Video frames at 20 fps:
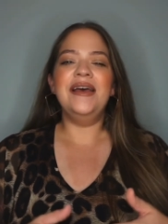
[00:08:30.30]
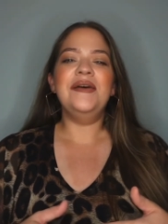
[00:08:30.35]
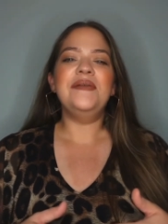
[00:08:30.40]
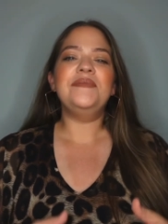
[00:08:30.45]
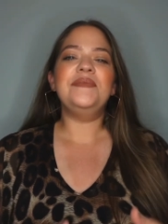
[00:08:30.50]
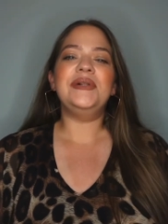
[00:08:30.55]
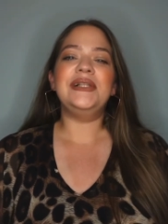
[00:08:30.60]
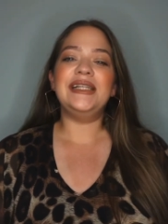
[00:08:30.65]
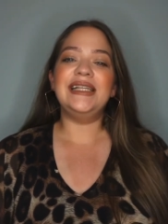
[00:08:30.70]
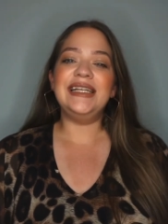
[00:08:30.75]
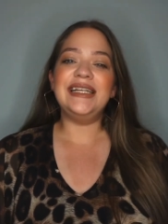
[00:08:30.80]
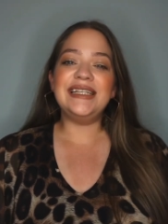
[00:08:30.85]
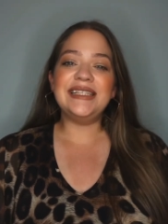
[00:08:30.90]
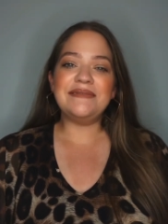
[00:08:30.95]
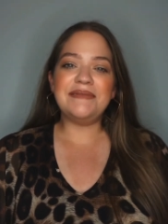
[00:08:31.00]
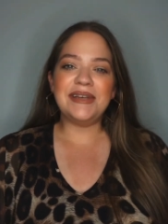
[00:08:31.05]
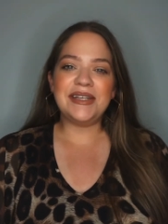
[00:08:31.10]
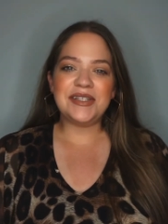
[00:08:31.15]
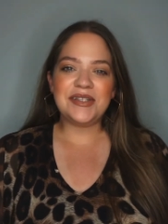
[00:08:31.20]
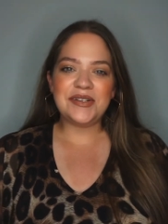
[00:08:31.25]
Please
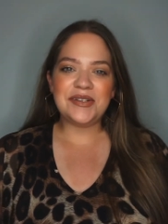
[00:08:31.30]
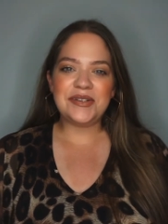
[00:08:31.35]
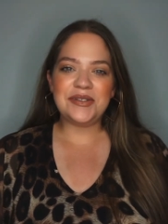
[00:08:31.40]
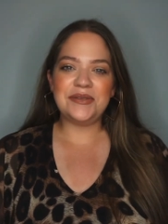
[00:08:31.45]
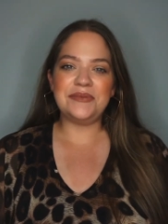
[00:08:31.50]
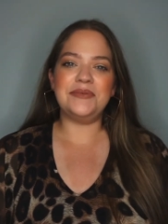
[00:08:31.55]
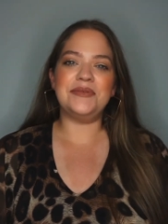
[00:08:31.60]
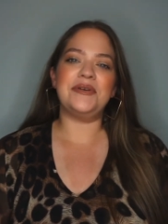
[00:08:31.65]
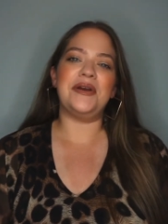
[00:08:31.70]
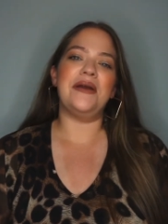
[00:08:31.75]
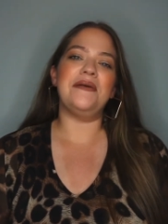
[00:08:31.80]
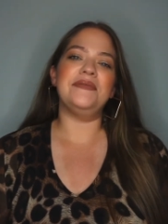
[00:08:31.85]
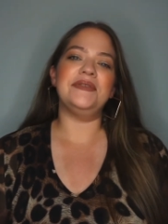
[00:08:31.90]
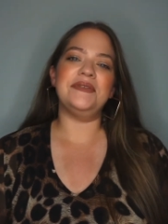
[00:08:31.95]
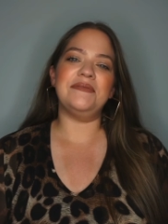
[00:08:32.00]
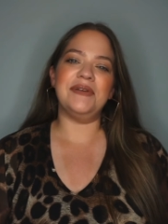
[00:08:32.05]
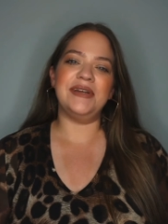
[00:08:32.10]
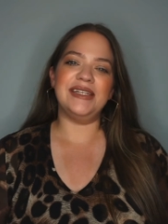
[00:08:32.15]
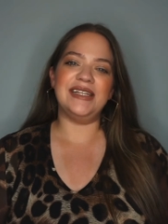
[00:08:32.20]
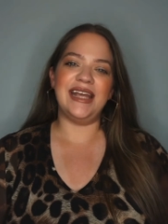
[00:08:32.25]
make sure to subscribe to
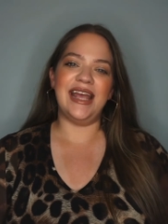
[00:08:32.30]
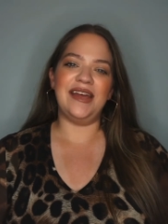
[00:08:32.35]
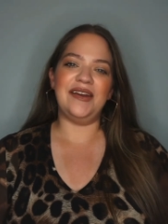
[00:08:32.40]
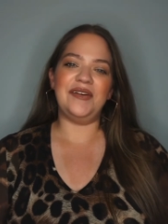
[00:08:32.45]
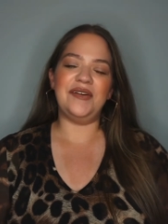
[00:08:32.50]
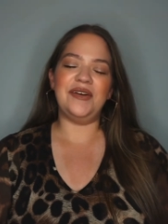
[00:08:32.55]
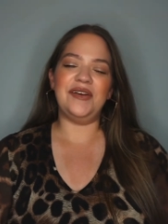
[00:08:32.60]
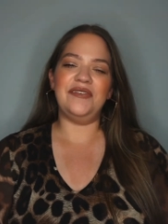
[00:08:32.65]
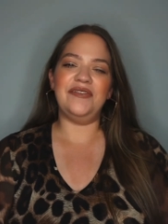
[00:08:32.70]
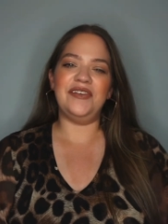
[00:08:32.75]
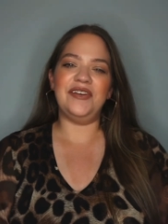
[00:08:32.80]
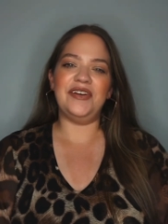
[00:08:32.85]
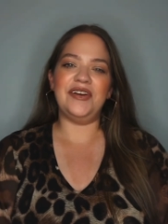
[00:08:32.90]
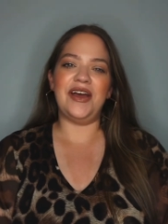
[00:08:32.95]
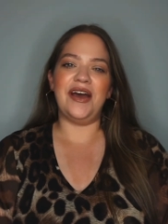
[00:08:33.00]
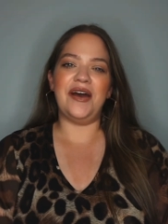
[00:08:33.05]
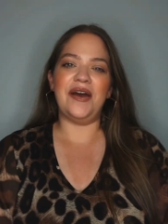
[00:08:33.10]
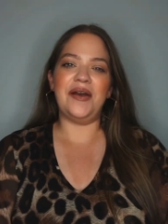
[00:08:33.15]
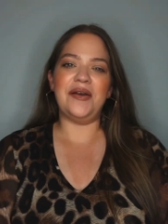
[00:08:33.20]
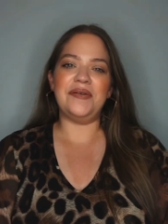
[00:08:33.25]
my channel if you're
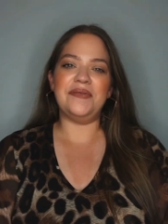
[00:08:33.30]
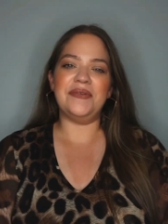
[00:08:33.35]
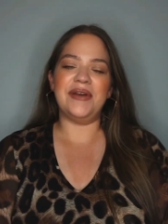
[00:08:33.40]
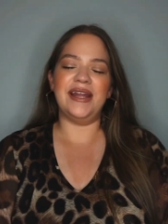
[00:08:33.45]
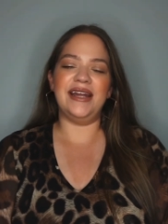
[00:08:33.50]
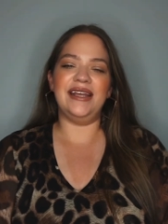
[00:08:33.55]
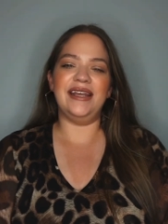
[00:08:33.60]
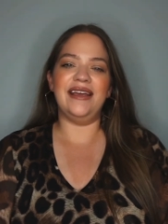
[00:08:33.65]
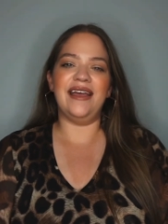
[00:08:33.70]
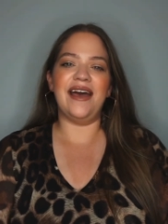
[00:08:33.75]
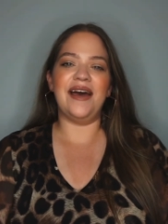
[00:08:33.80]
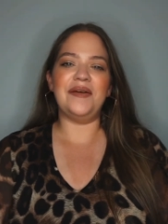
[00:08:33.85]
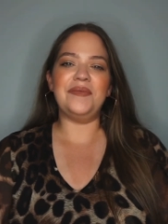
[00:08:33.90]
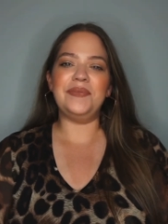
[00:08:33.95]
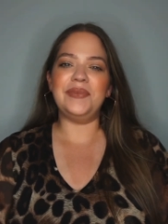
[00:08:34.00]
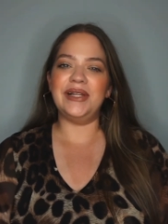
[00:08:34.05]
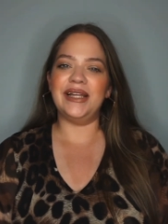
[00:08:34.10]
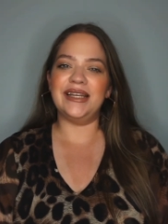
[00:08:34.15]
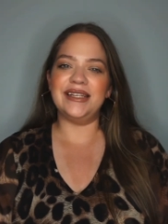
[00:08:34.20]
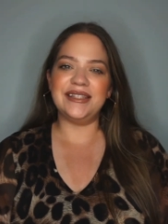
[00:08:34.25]
not already. God
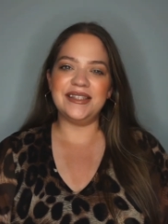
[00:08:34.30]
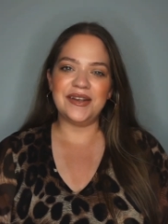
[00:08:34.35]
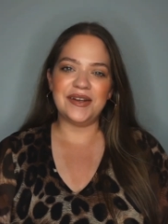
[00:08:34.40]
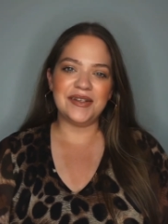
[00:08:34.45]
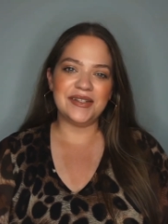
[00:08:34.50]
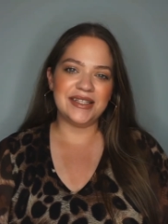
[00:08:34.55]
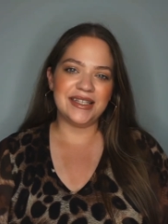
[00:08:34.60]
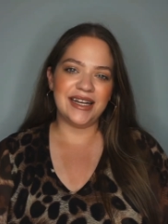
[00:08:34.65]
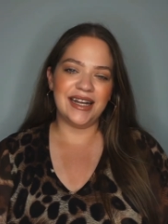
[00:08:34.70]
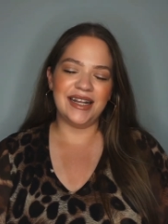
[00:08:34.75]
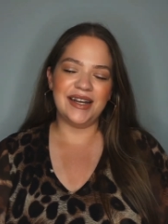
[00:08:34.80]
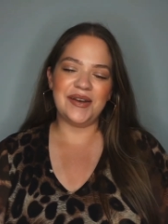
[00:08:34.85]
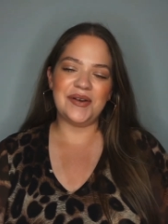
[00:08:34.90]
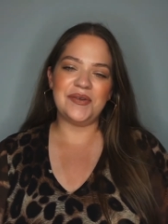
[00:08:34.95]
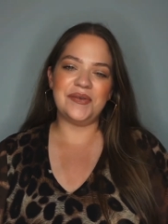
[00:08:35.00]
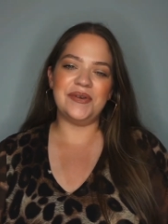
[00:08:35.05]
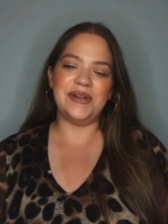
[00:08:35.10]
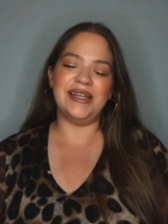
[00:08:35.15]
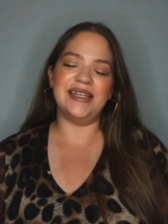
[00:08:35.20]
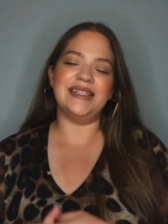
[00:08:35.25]
bless y'all today and
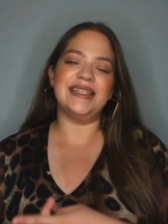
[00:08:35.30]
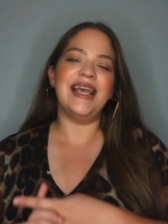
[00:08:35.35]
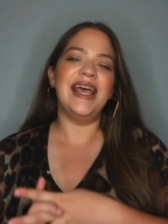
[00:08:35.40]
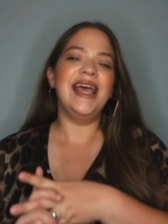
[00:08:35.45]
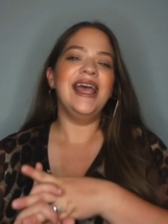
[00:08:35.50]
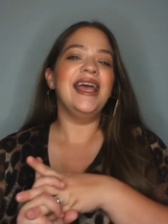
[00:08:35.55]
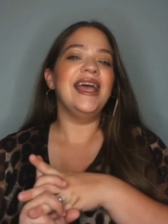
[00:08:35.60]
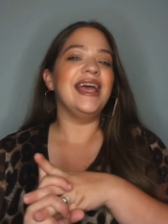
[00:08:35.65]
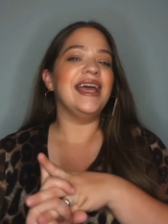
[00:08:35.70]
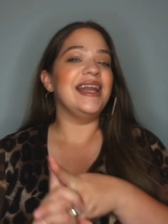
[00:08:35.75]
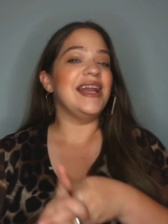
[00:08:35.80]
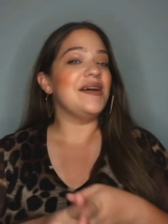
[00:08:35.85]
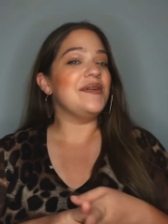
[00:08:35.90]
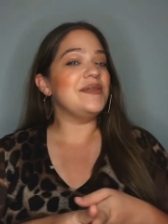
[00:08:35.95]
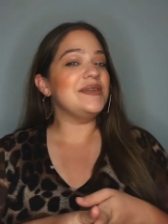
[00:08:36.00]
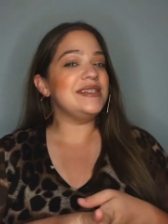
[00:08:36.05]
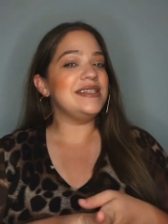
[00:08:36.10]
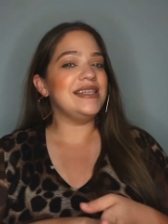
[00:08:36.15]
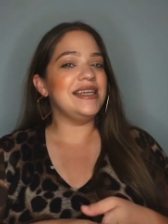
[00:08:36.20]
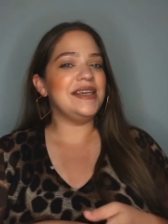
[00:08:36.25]
always, and I will
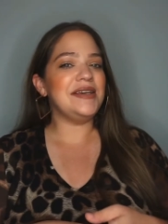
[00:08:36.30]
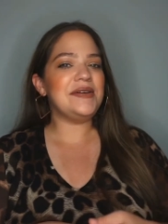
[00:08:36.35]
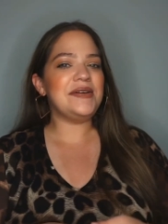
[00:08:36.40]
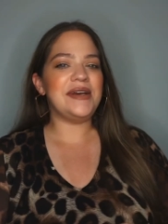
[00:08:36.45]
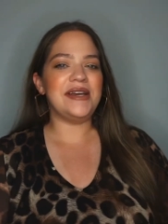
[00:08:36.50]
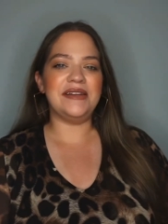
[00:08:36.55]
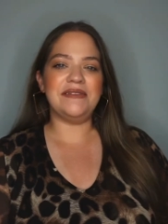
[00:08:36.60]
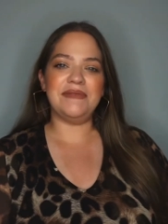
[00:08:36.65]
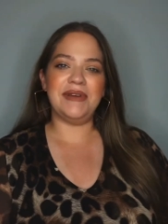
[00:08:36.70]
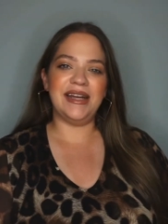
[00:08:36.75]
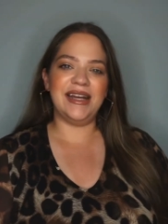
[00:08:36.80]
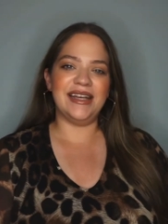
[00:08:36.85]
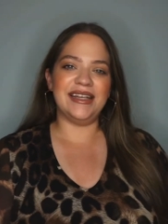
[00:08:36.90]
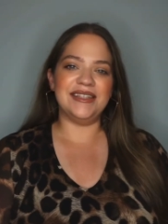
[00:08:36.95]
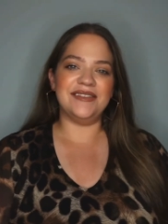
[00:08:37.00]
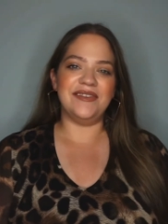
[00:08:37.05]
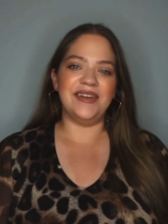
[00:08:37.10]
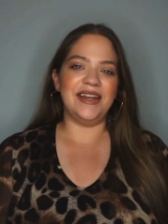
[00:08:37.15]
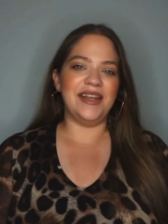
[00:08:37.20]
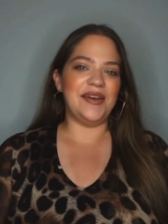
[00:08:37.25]
see you in my next
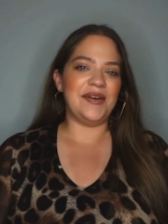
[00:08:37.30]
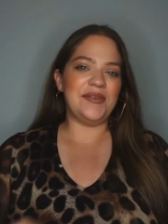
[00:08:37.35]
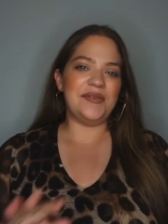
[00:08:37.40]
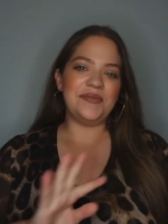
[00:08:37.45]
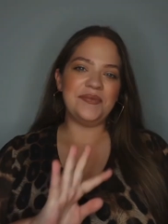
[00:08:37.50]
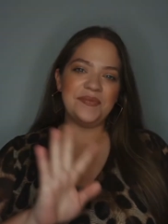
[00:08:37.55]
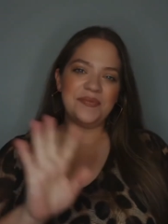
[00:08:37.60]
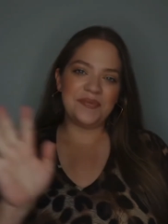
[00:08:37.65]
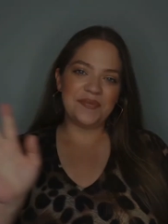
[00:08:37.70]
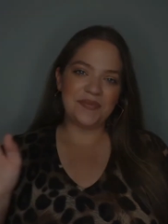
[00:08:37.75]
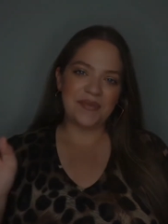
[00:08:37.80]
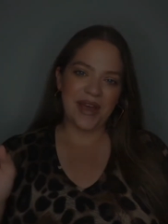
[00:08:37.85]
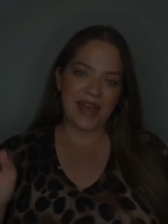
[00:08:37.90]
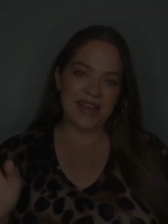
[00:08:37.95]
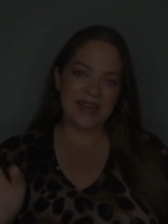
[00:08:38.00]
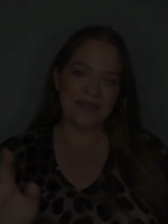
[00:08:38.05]
video. Bye!